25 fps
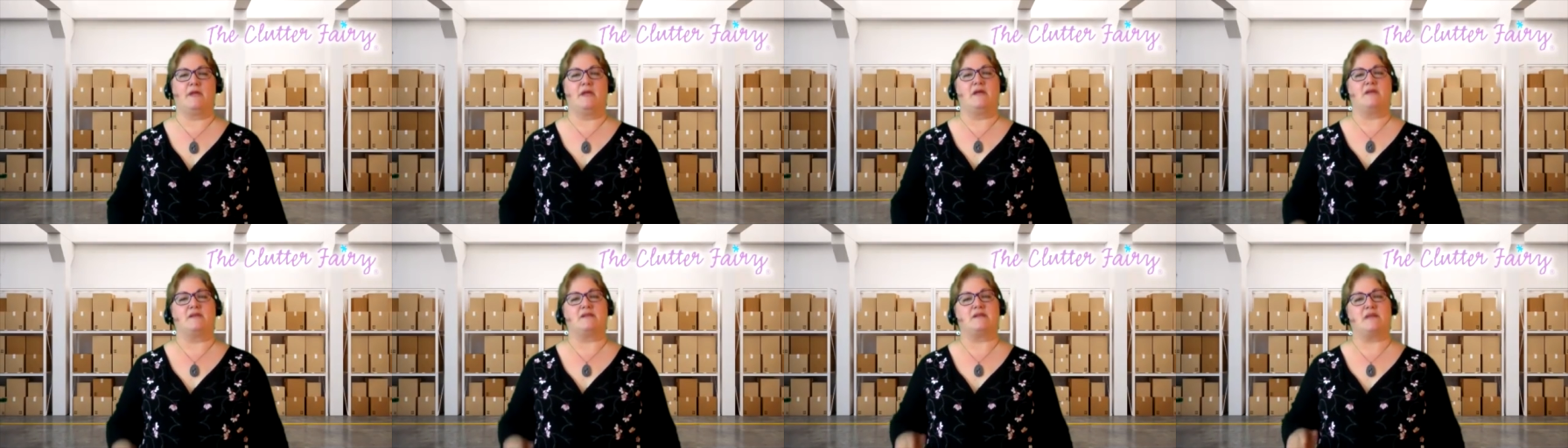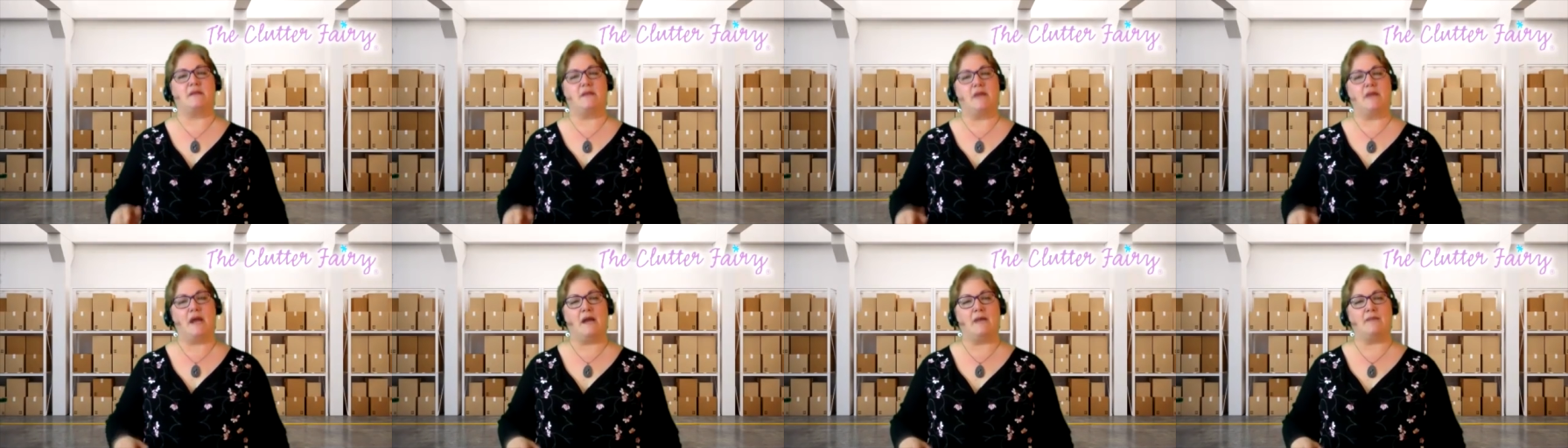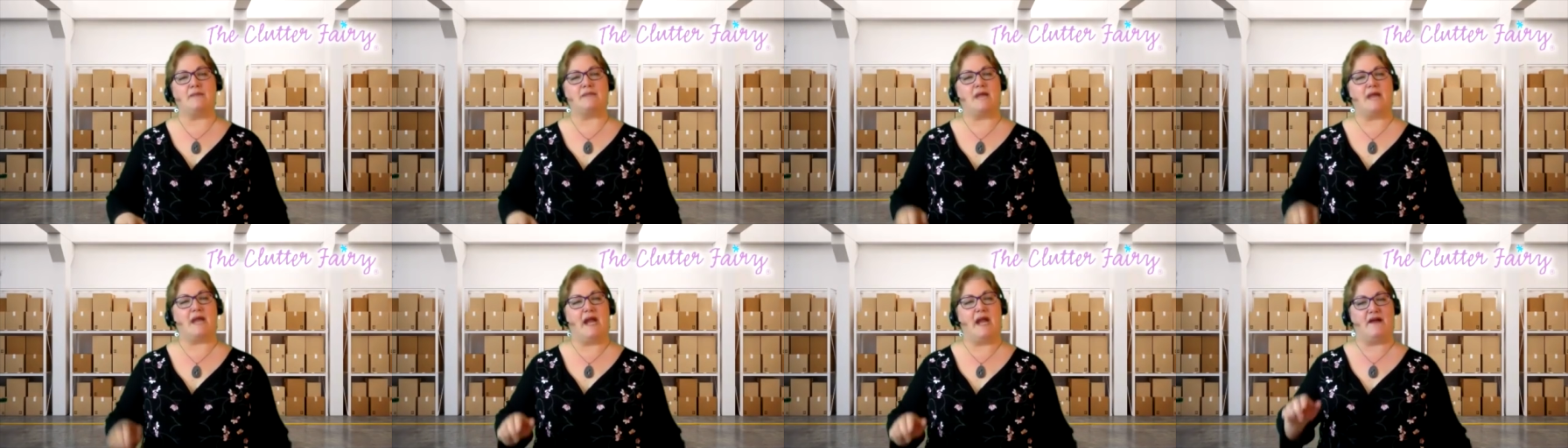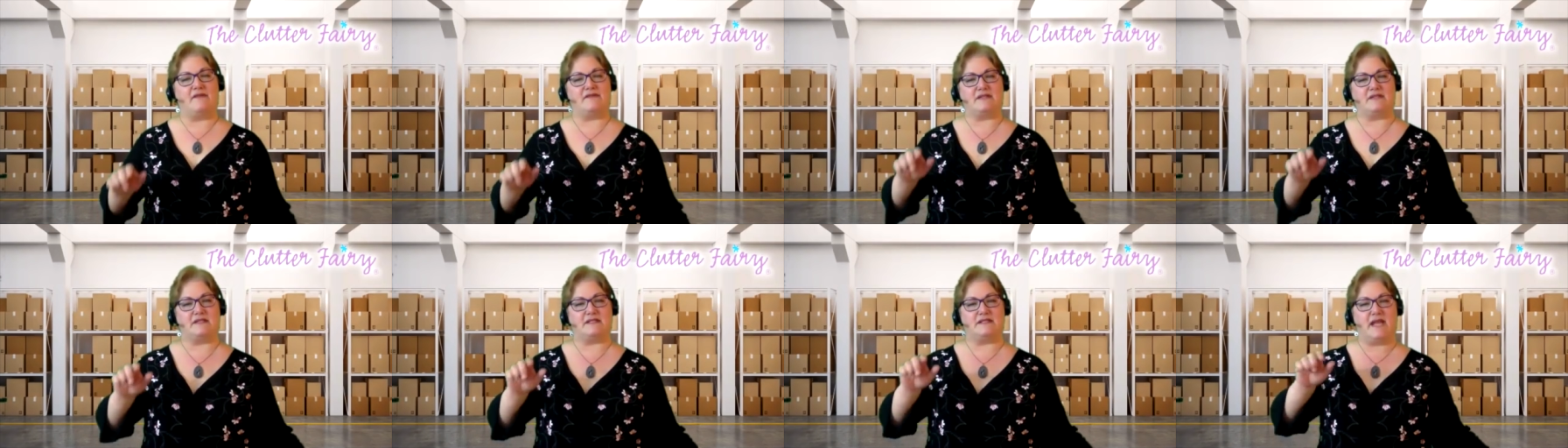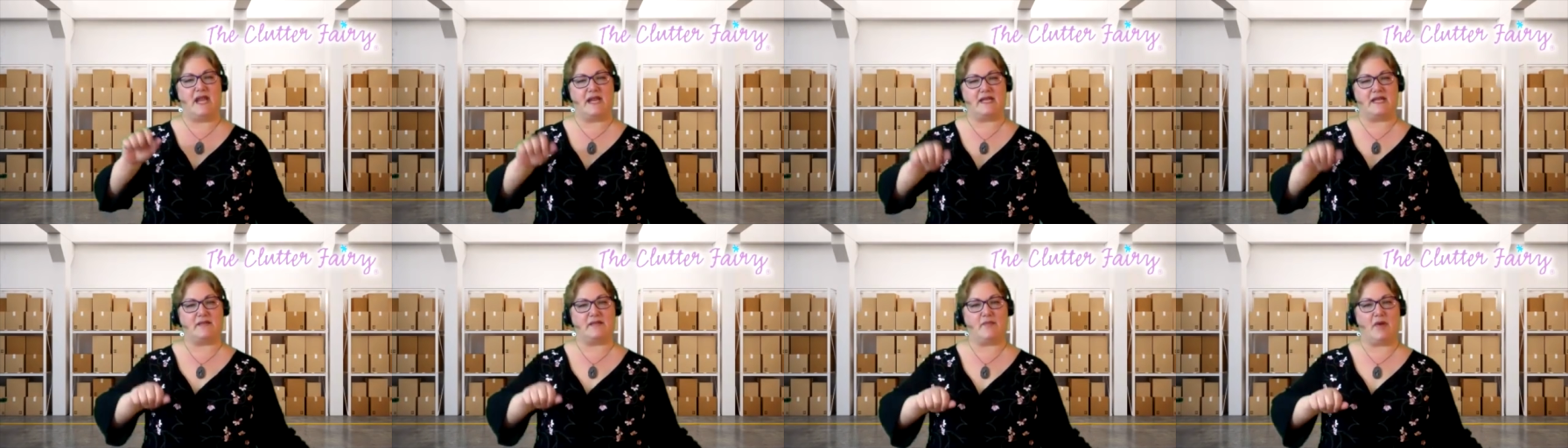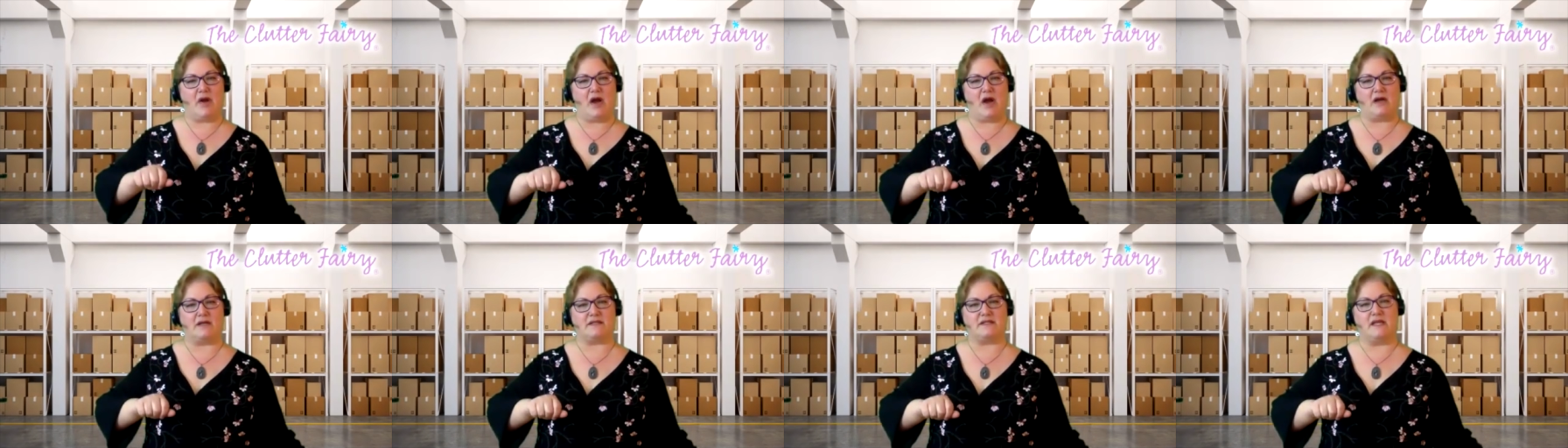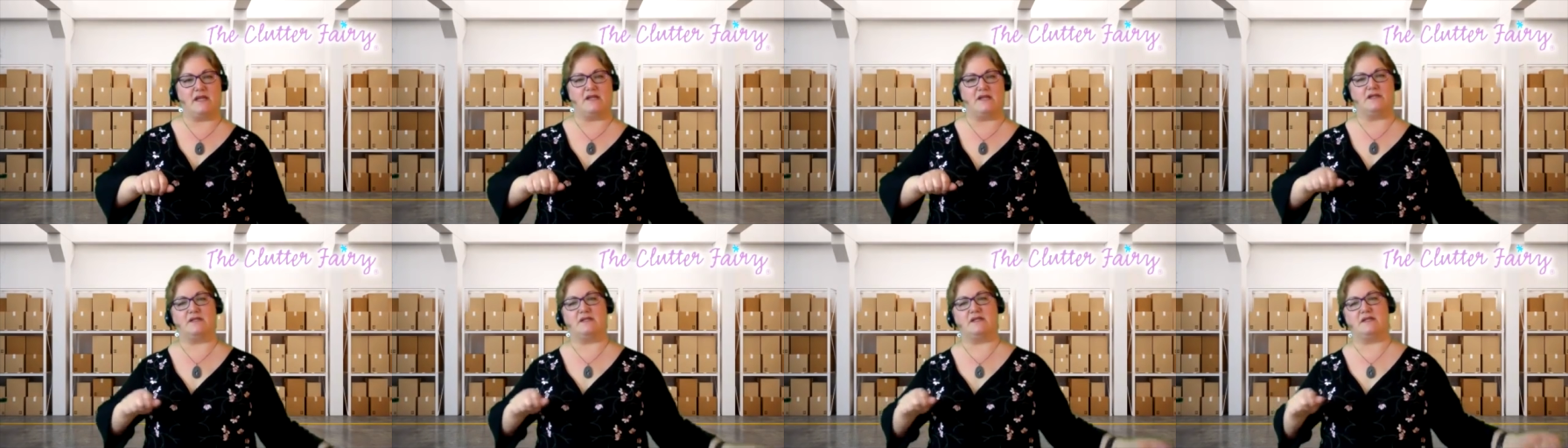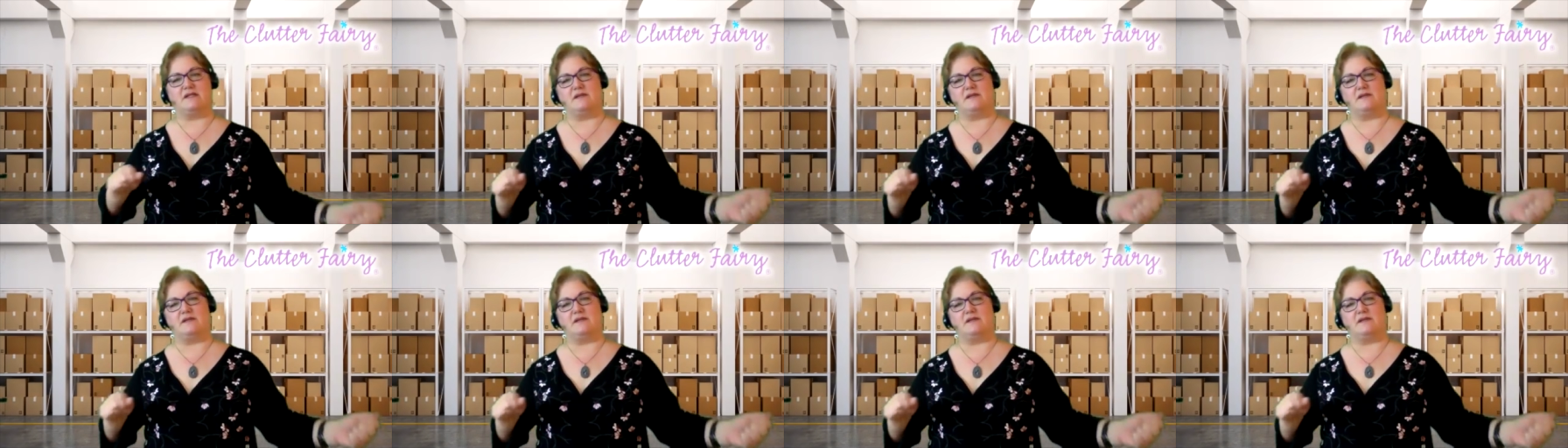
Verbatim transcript: Sometimes I have to take the box and